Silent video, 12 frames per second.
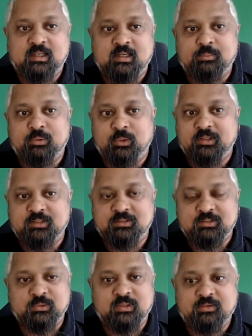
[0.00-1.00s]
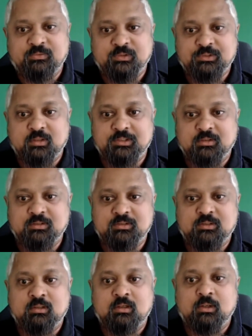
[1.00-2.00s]
employ this new infrastructure as
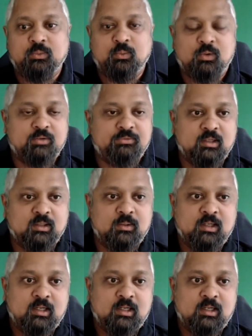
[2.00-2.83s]
code workflow